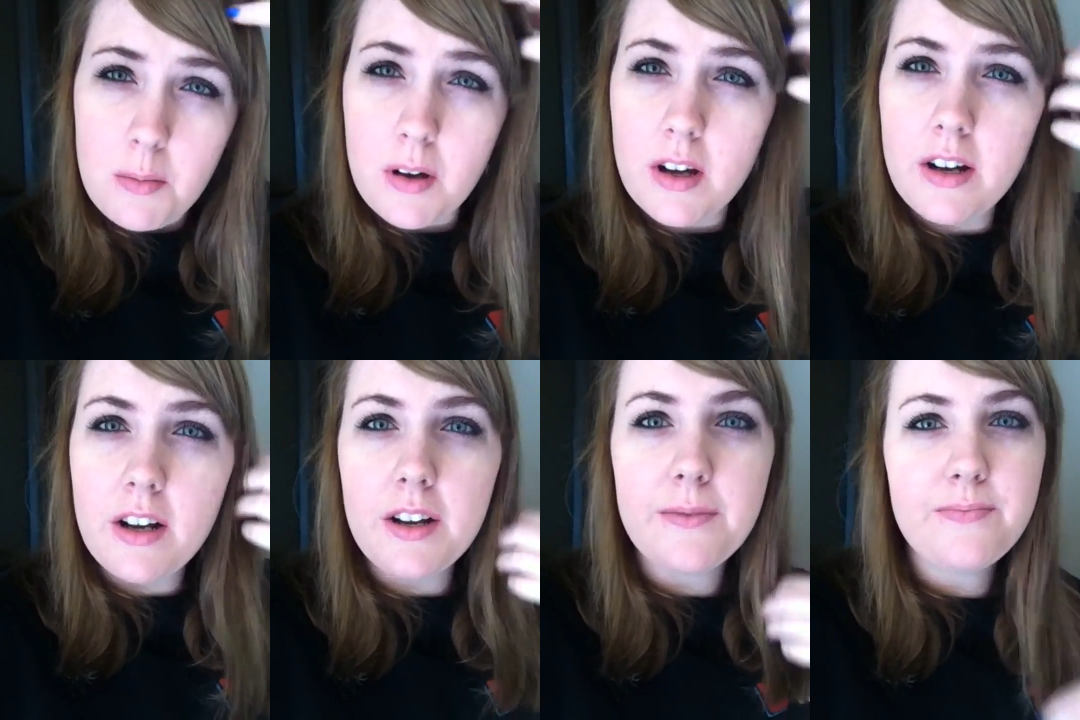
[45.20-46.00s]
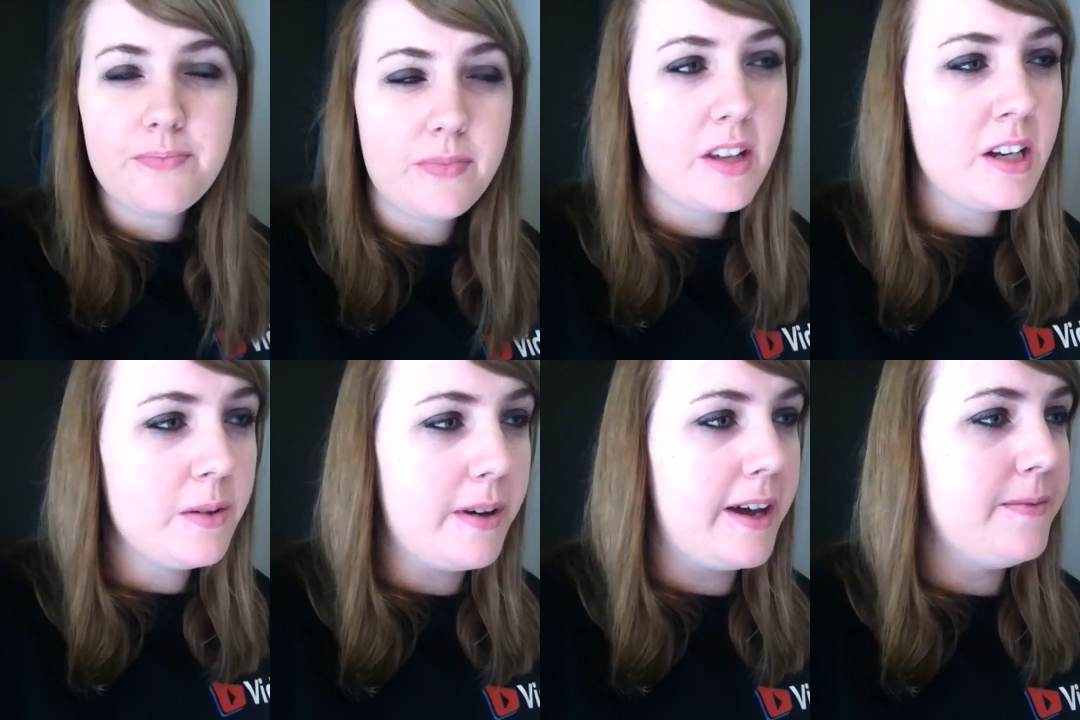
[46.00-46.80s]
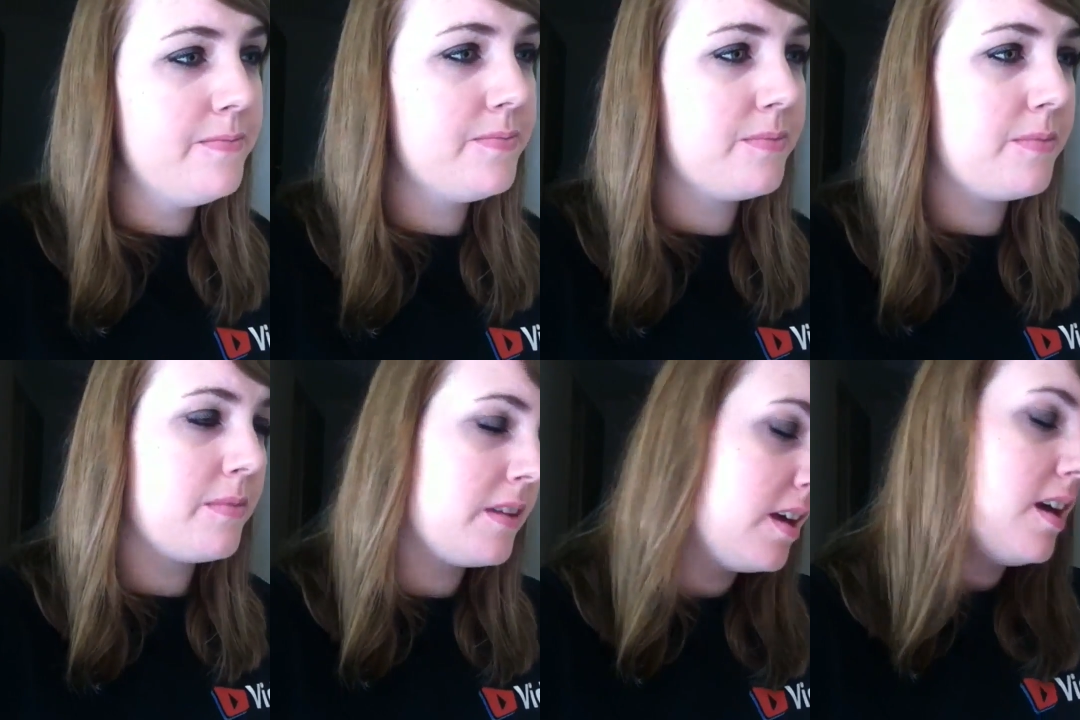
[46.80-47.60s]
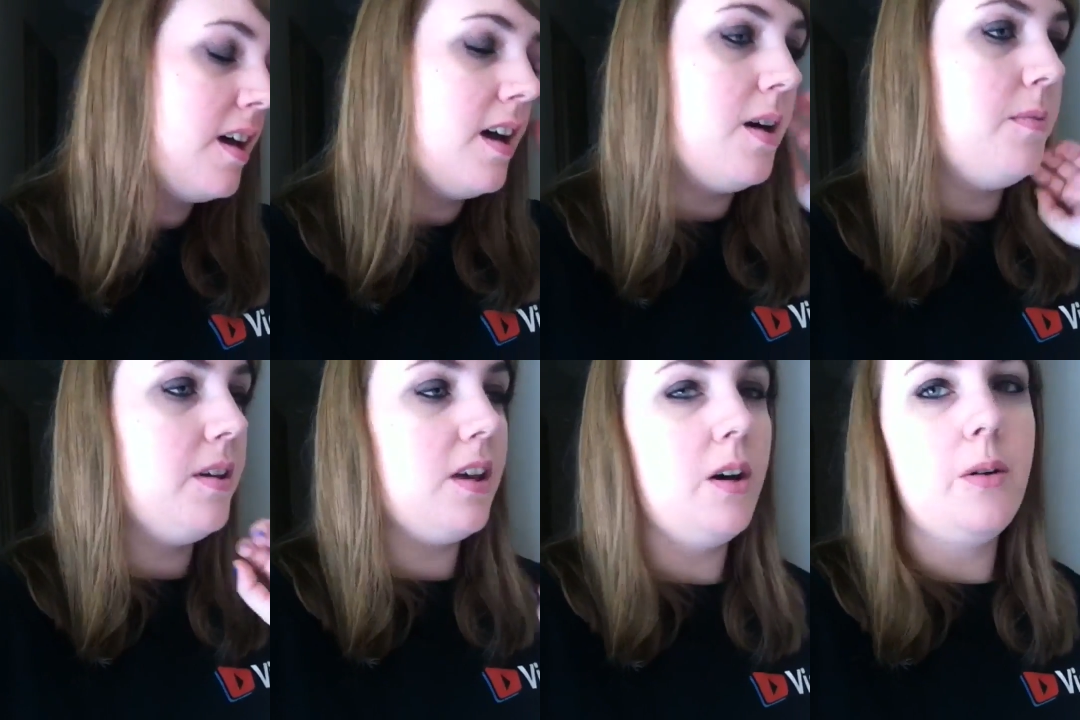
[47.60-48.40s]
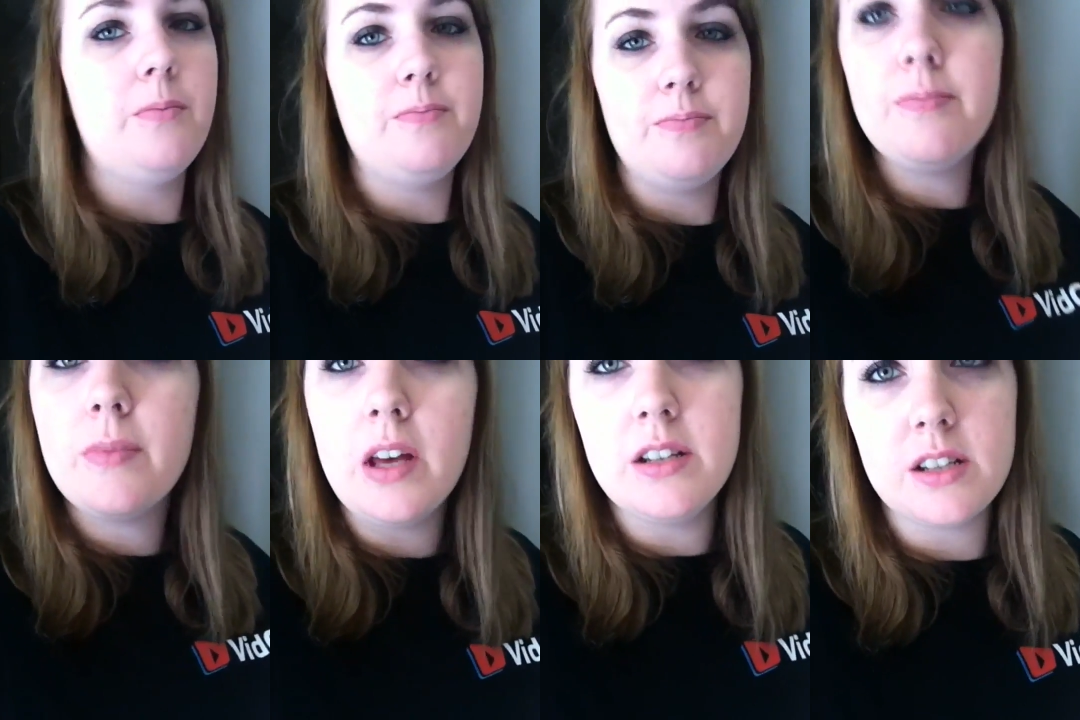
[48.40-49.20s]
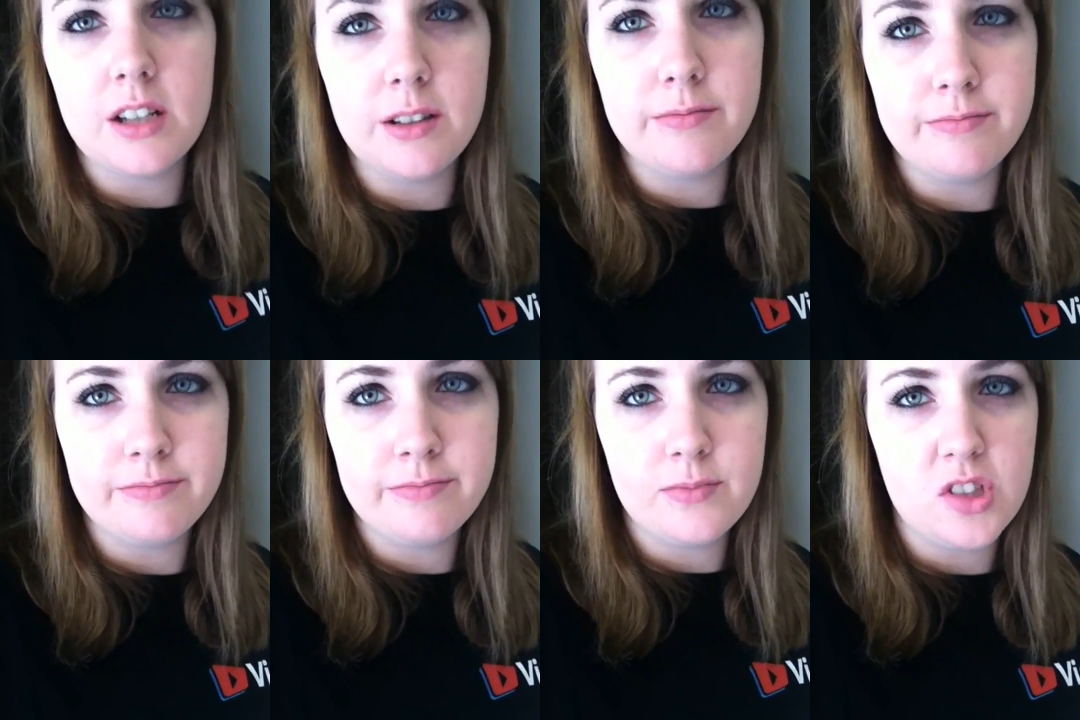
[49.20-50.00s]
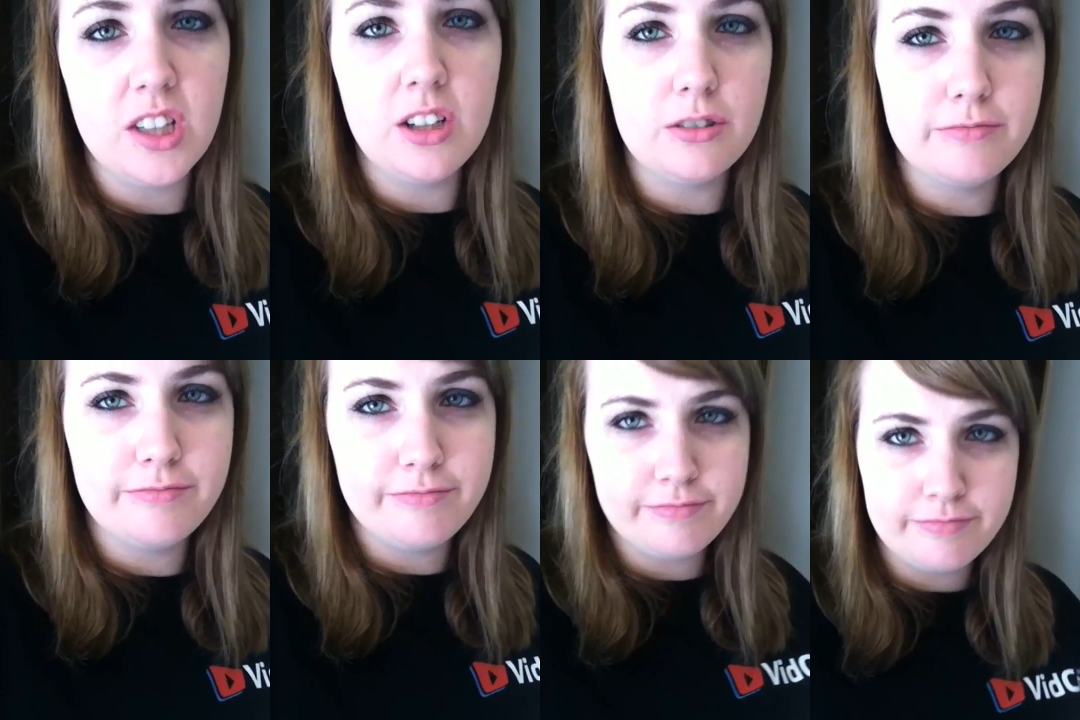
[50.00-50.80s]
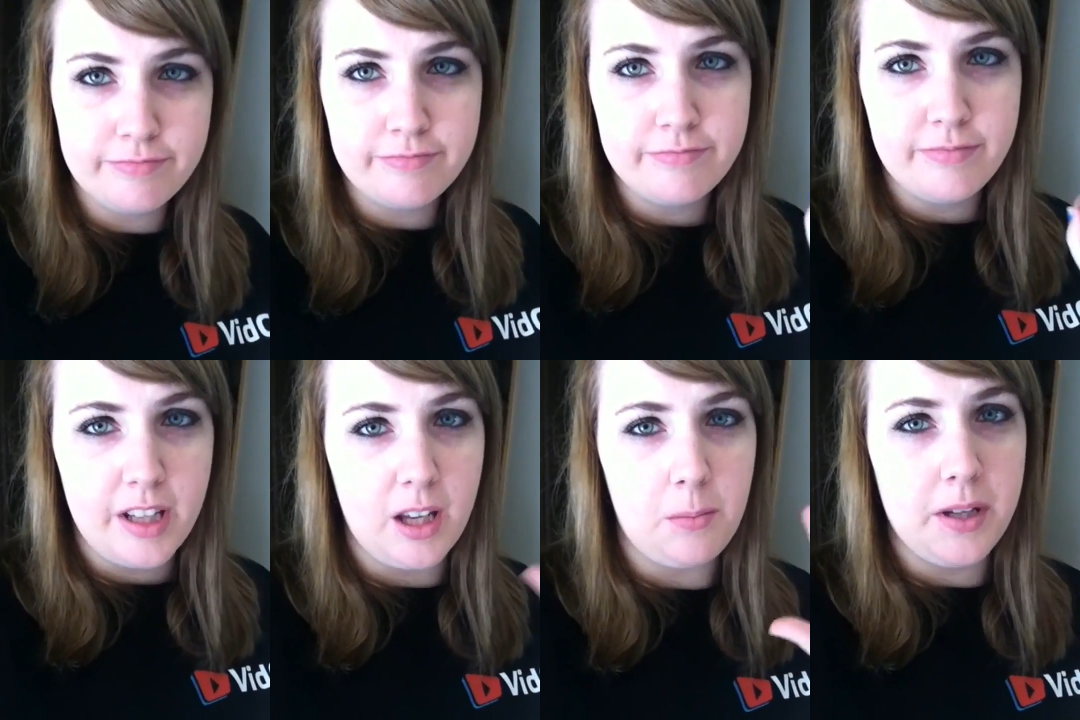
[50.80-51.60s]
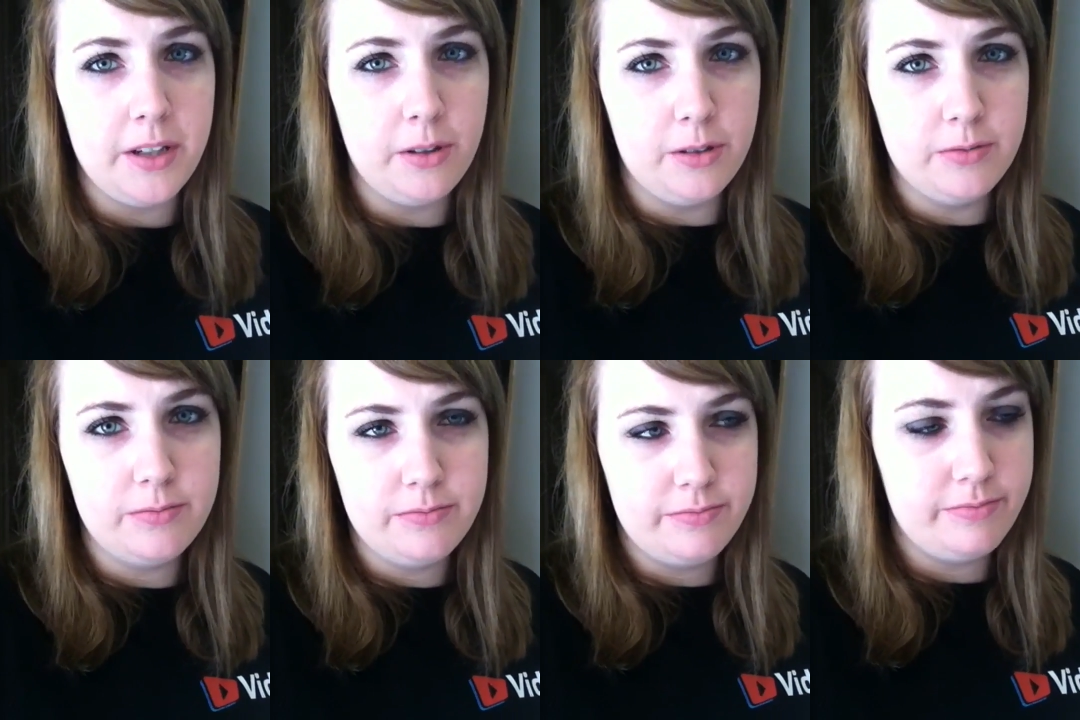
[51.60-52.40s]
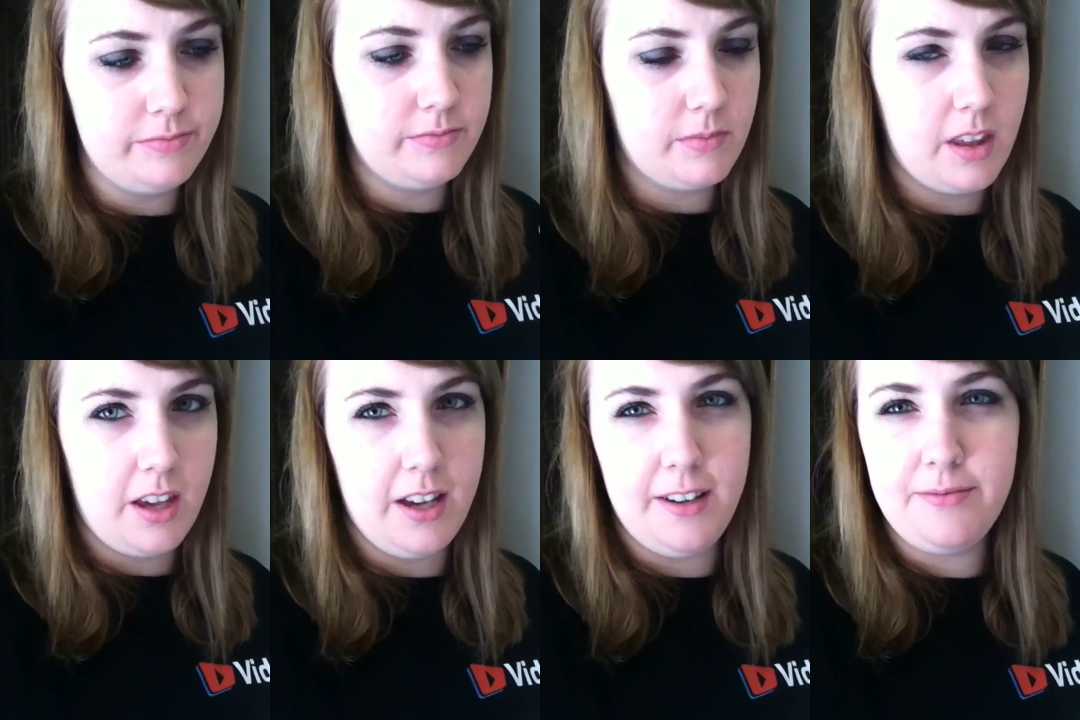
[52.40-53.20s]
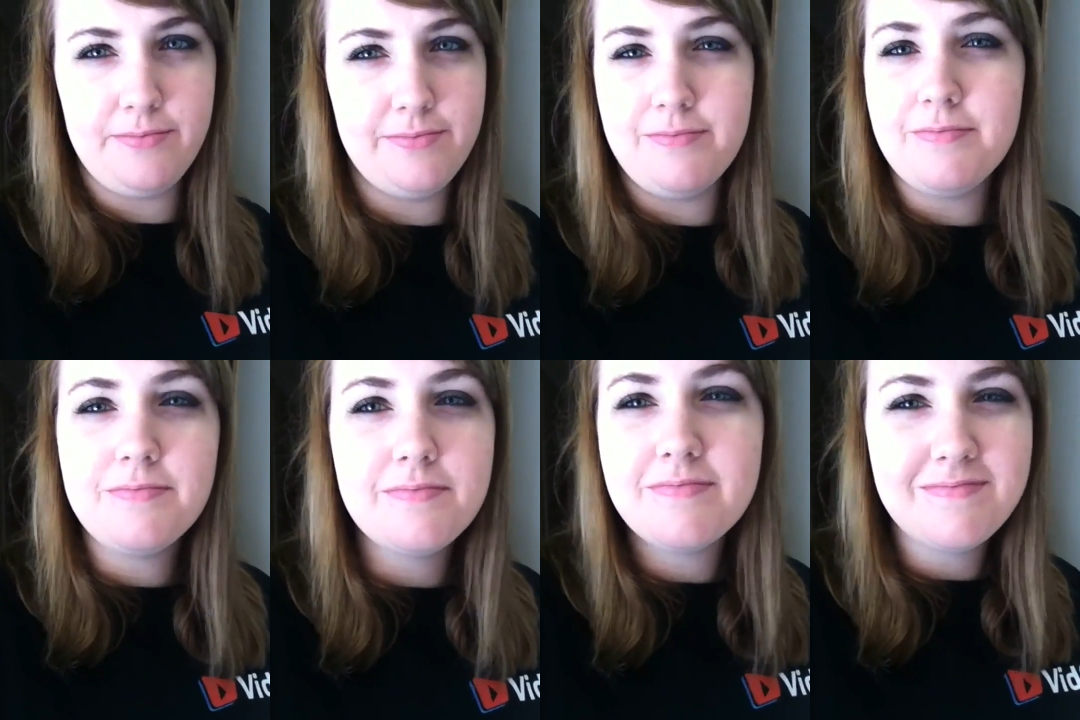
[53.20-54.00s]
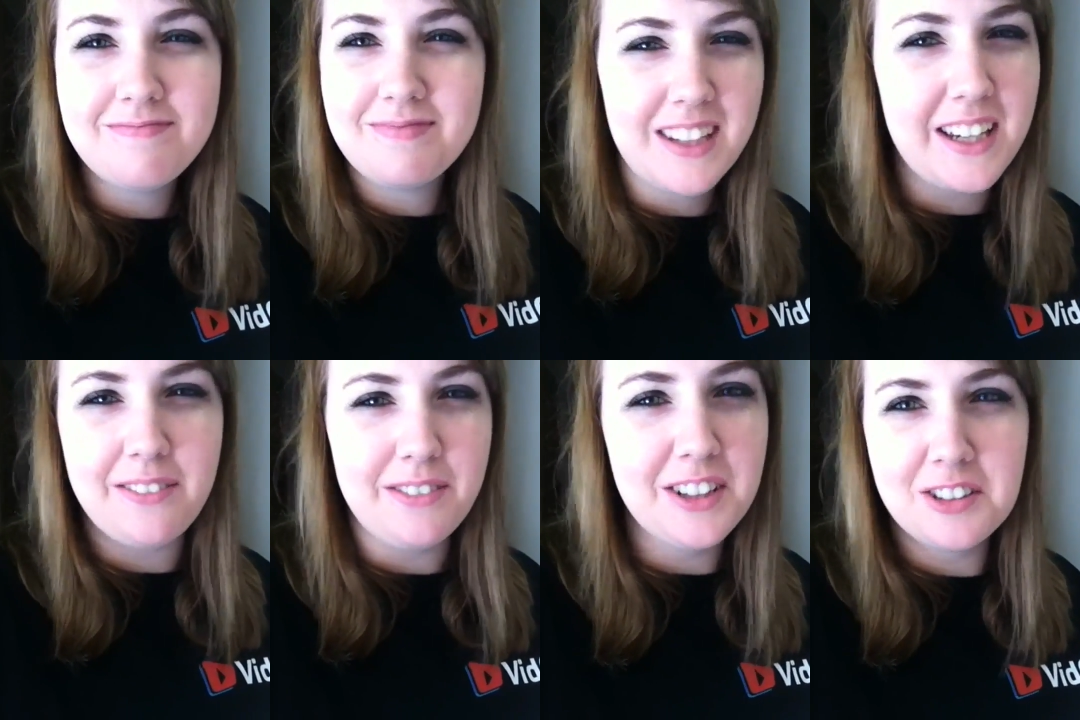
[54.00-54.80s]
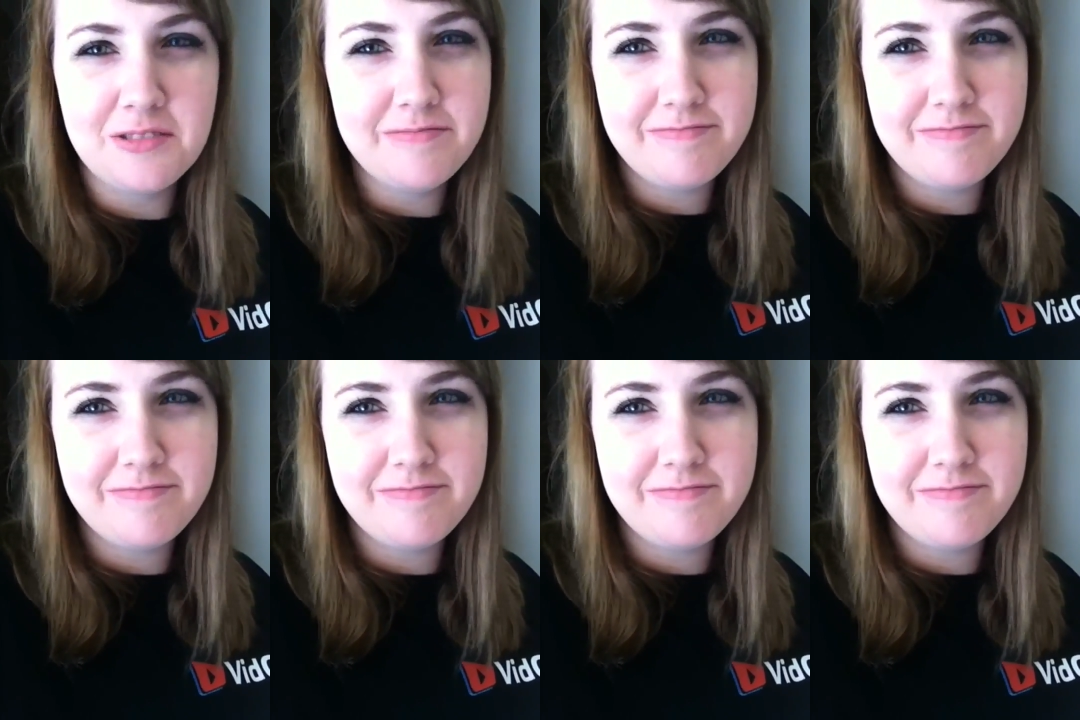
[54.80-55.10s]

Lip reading: But anyway, I'm gonna go and chill like a pill. Okay. I don't know.